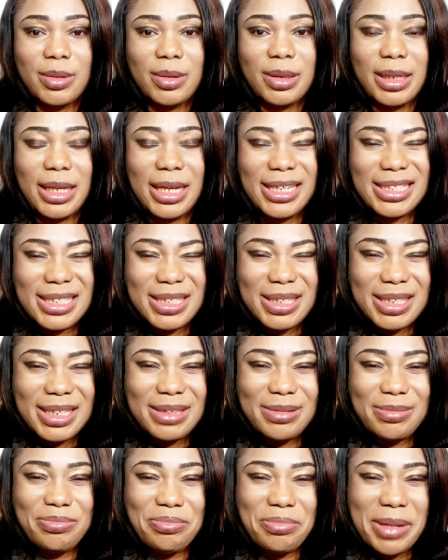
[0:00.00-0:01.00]
Like
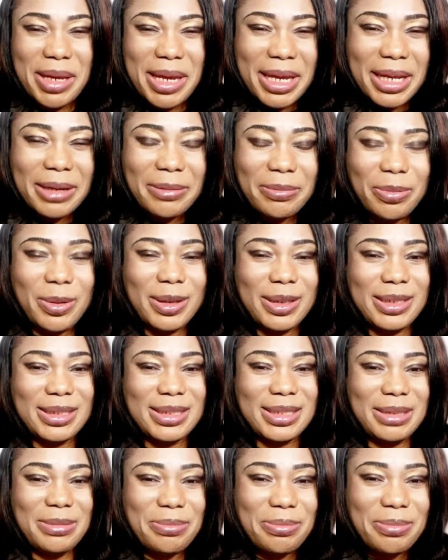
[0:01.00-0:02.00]
the main
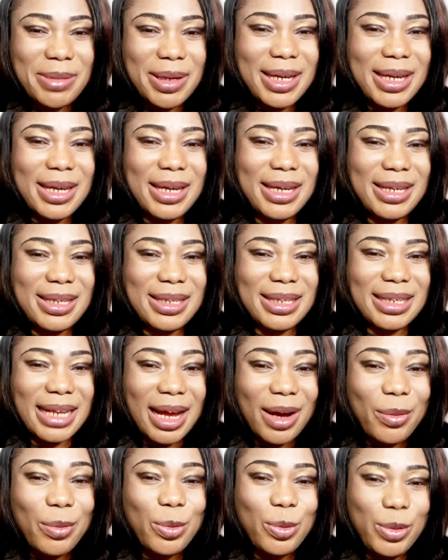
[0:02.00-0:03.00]
place, the main,
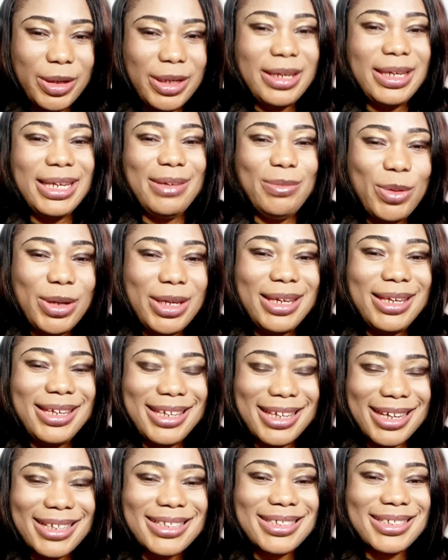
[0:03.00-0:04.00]
now we
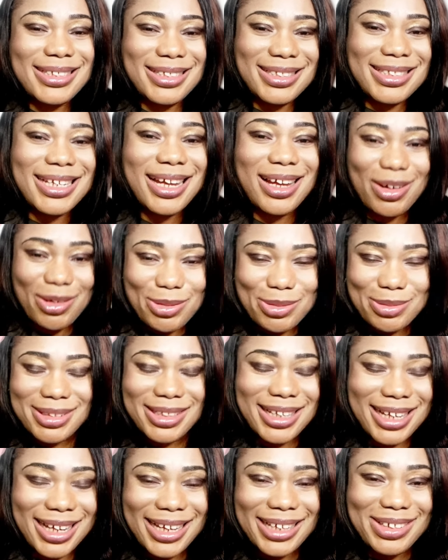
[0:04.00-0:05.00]
get
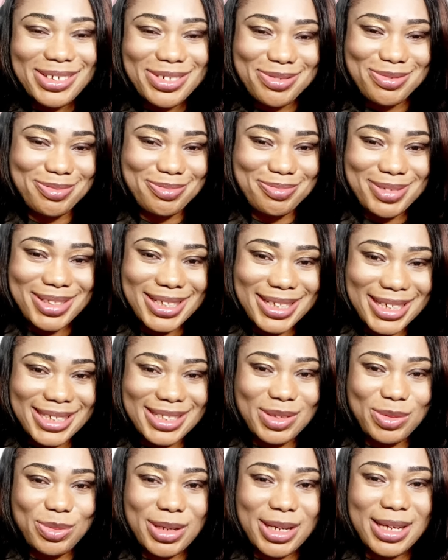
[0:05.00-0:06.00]
town kind of
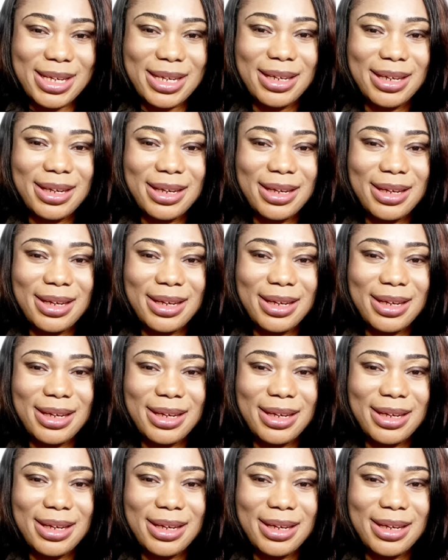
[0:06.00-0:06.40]
place where